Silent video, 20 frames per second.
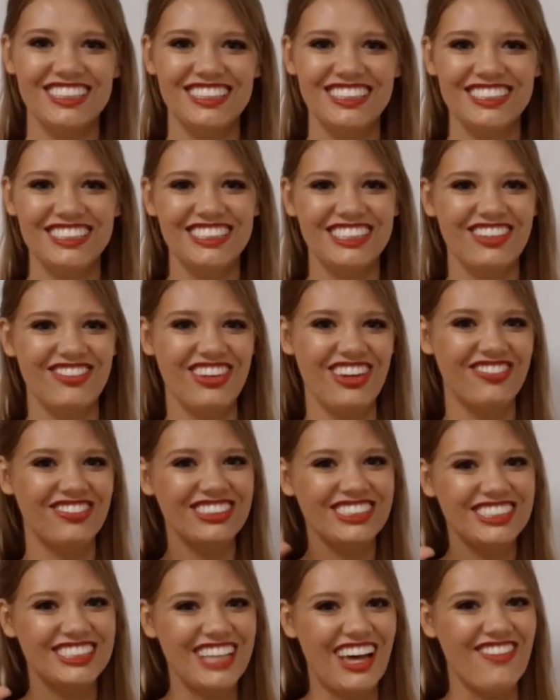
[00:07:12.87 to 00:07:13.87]
Tip number
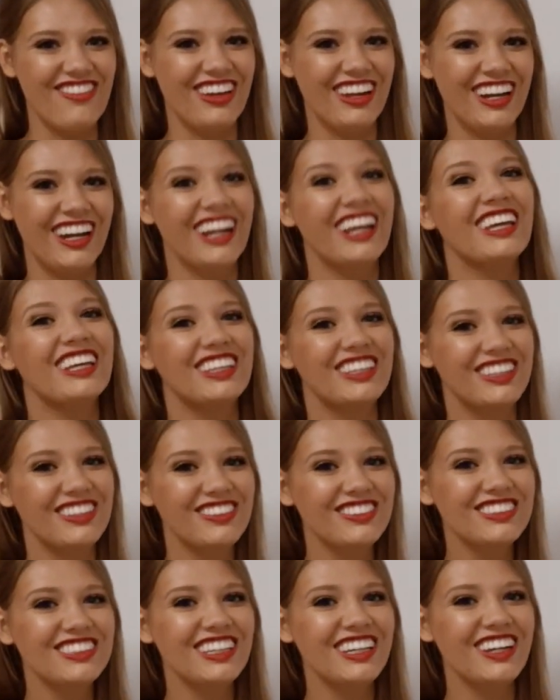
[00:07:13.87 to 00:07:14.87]
7,
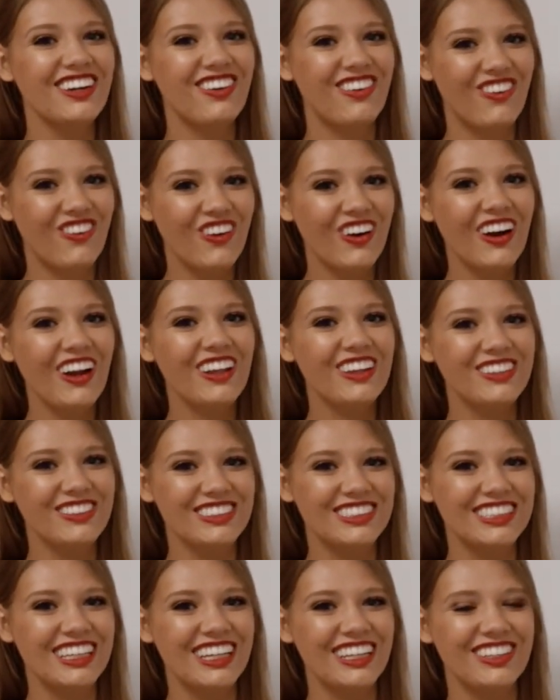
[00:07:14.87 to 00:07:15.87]
use it or
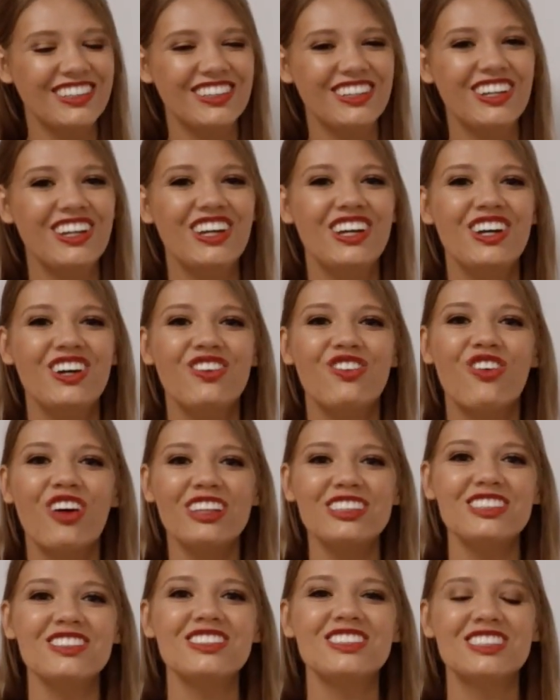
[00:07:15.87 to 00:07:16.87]
lose it.
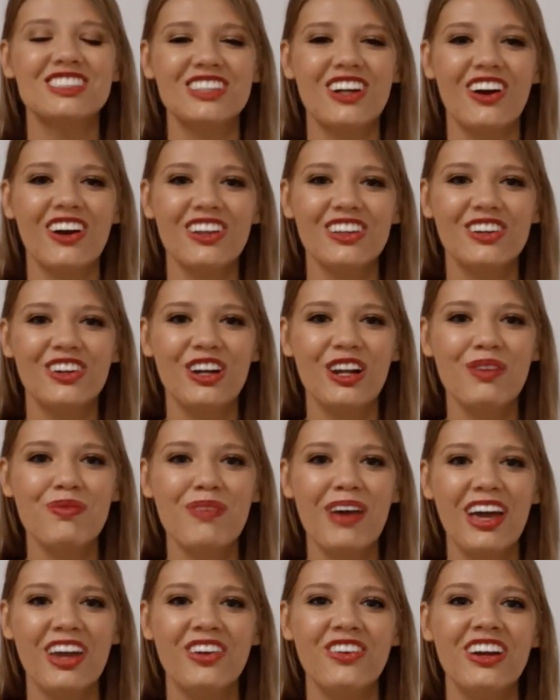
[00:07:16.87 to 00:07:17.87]
Once you start learning
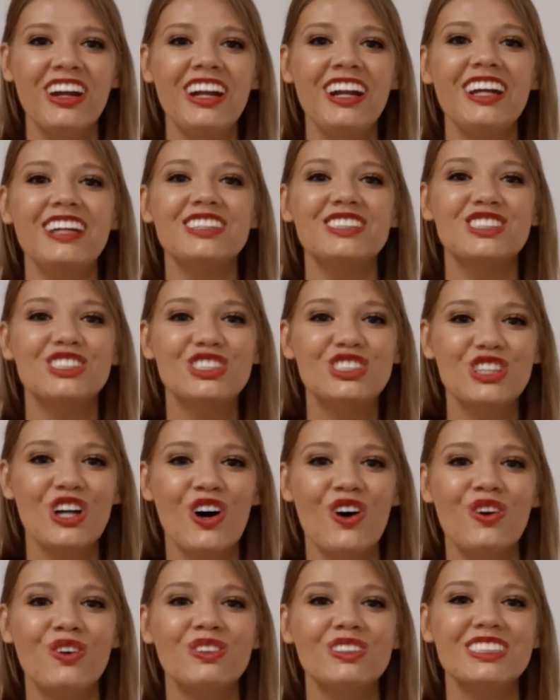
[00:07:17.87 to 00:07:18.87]
Mandarin,
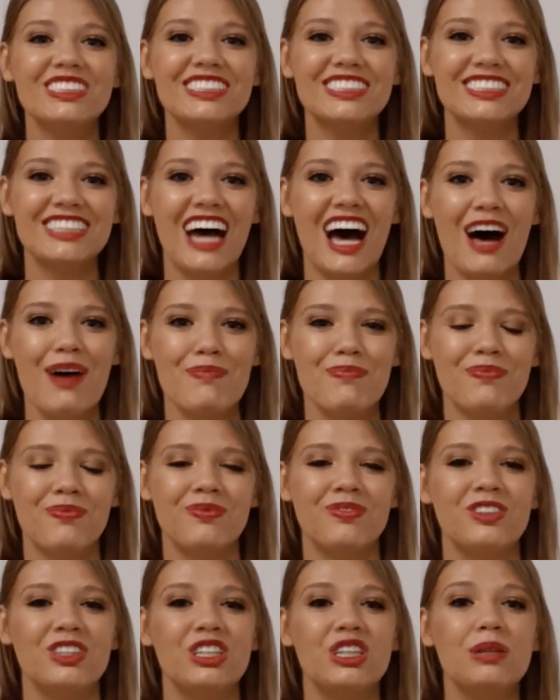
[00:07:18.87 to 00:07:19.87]
don't stop.
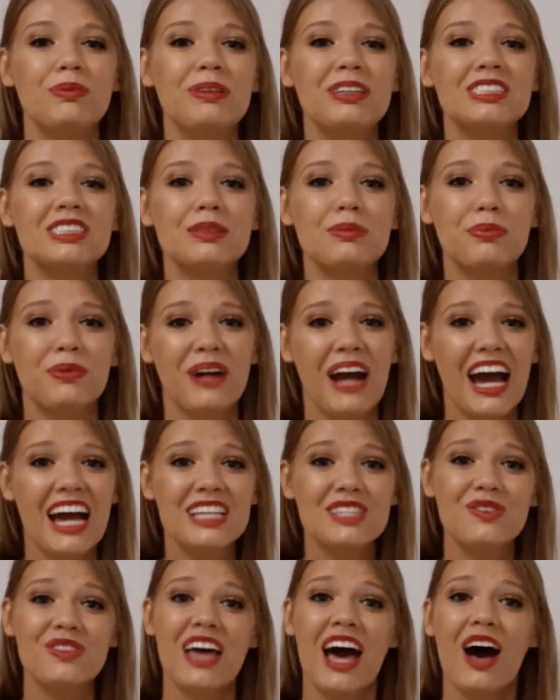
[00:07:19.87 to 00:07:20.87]
You'd be
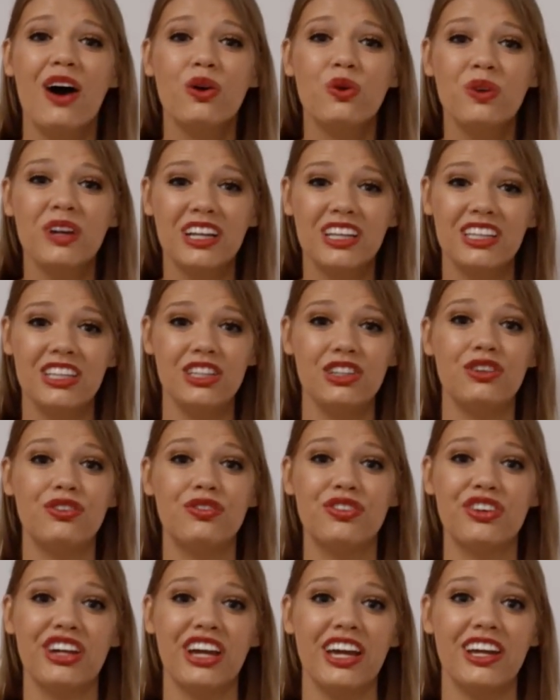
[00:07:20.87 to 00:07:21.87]
surprised with how quickly you'll
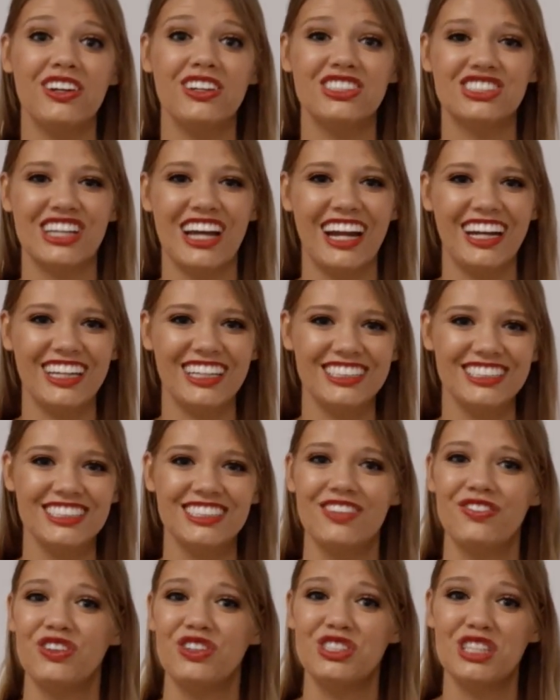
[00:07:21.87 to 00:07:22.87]
forget your Chinese
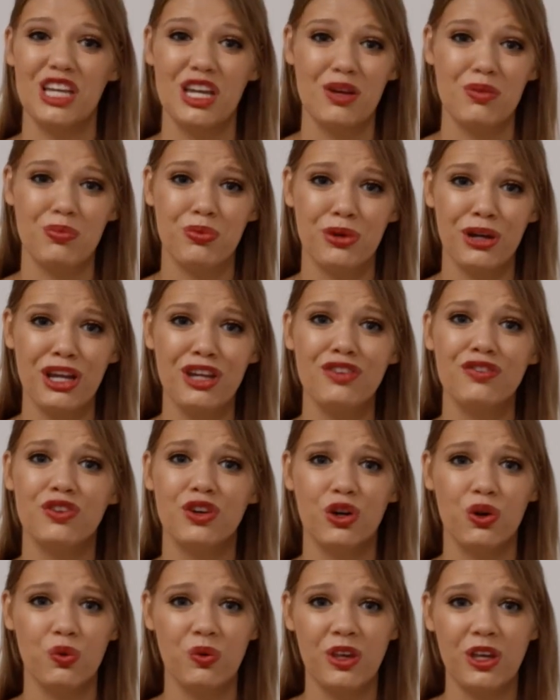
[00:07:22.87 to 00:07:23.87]
if you take a break for
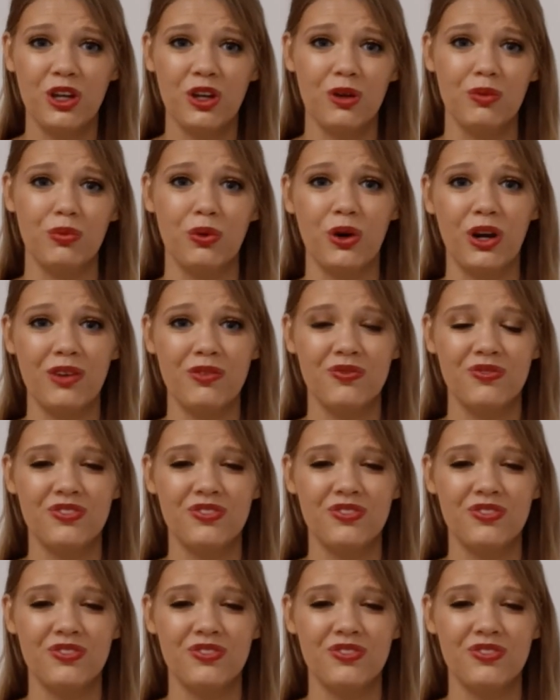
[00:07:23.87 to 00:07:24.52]
a week or more.